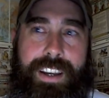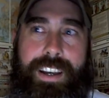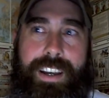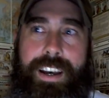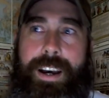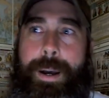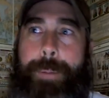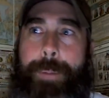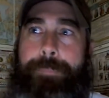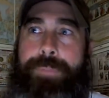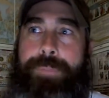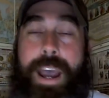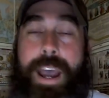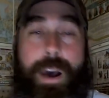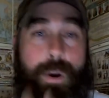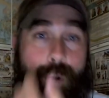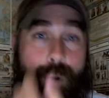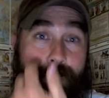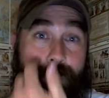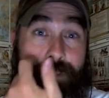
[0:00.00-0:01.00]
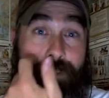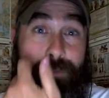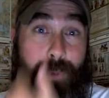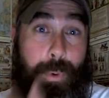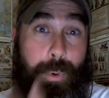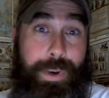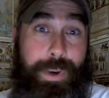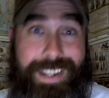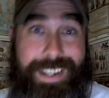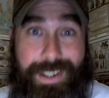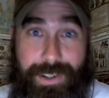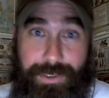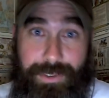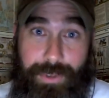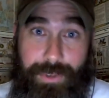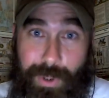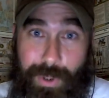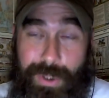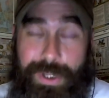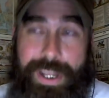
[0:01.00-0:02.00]
now over 40 years
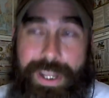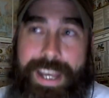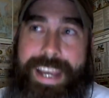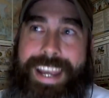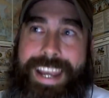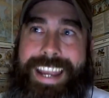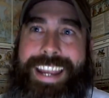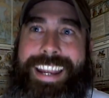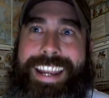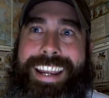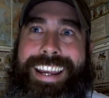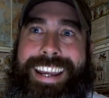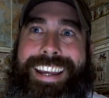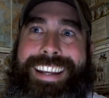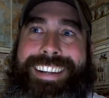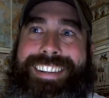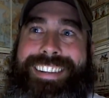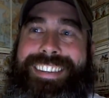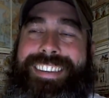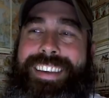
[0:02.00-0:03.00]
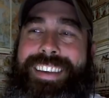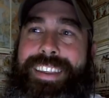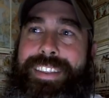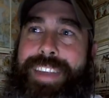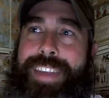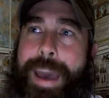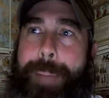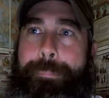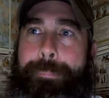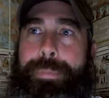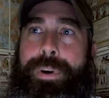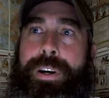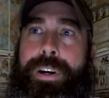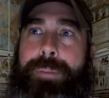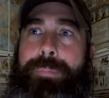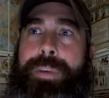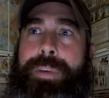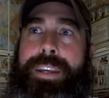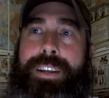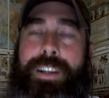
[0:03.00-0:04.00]
old, and that book
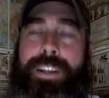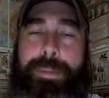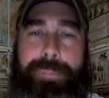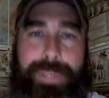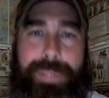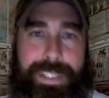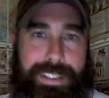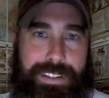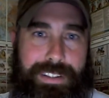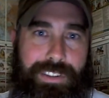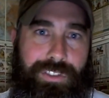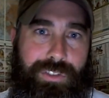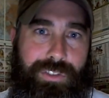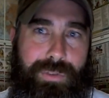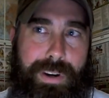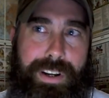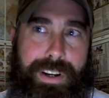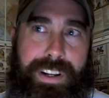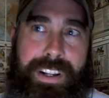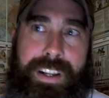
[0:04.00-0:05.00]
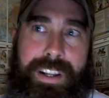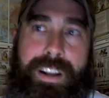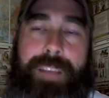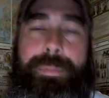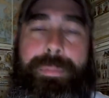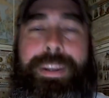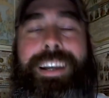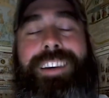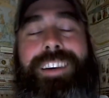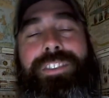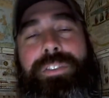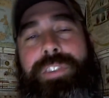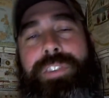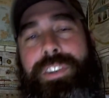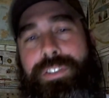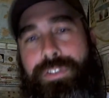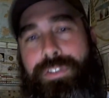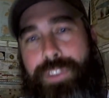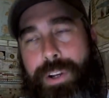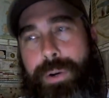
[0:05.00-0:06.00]
being completely discredited because of
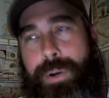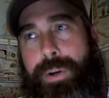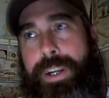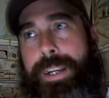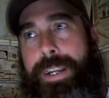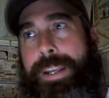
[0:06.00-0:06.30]
his theory,